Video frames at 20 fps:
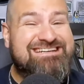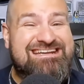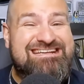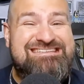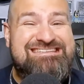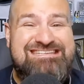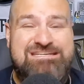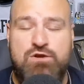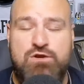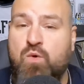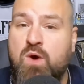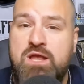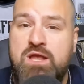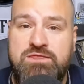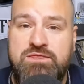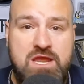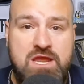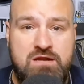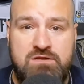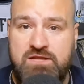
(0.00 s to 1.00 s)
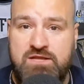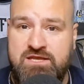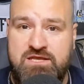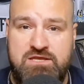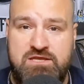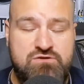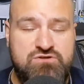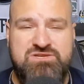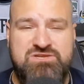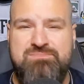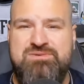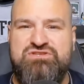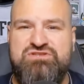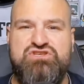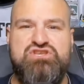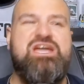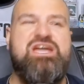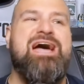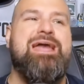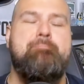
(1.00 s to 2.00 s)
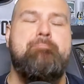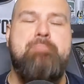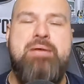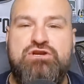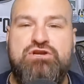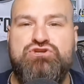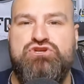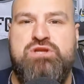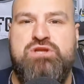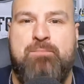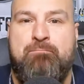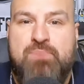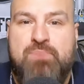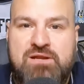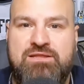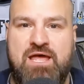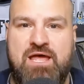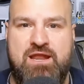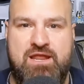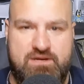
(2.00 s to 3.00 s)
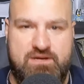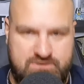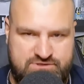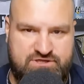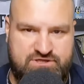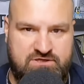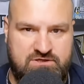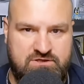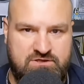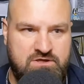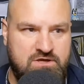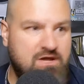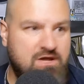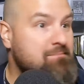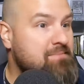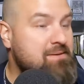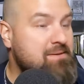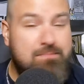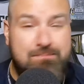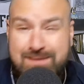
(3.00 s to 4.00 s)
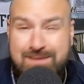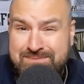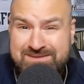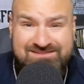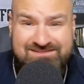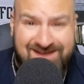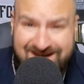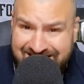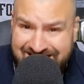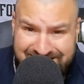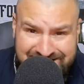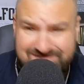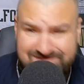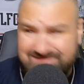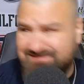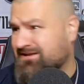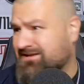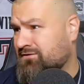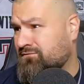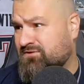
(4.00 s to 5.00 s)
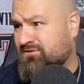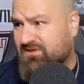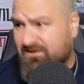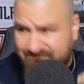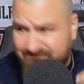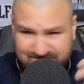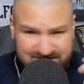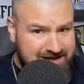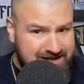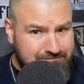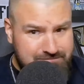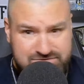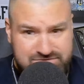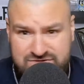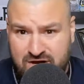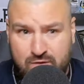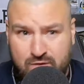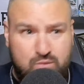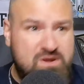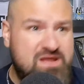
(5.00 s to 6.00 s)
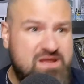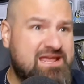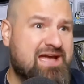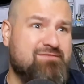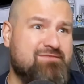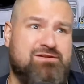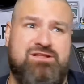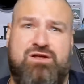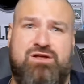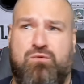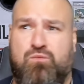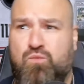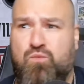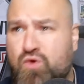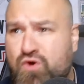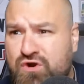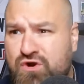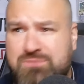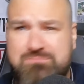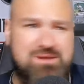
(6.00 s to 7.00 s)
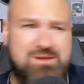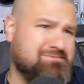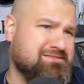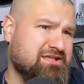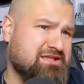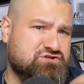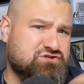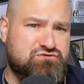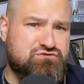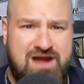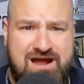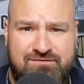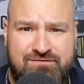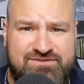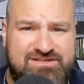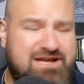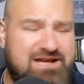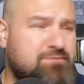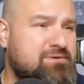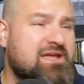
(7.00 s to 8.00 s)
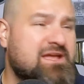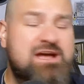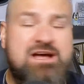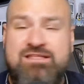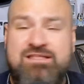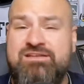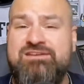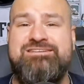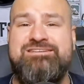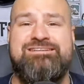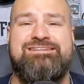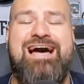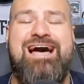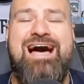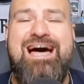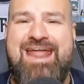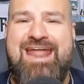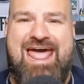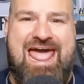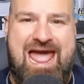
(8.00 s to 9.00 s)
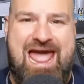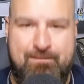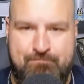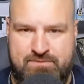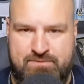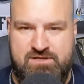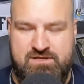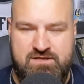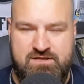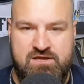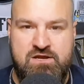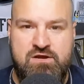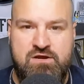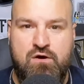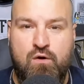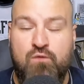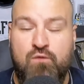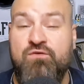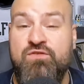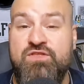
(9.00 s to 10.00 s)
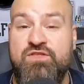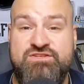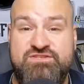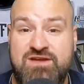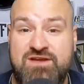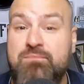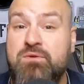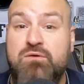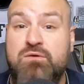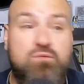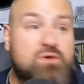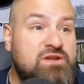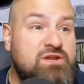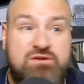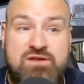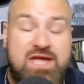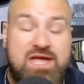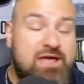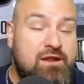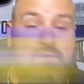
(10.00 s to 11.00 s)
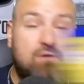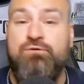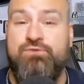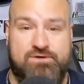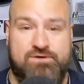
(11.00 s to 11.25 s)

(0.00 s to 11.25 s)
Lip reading: isn't quite there like it used to be, so you gotta make sure you bring that energy. People might be tired, dealing with their families all week, having a lot of work. Maybe they traveled that week. There's a lot happening over the summer when you get older.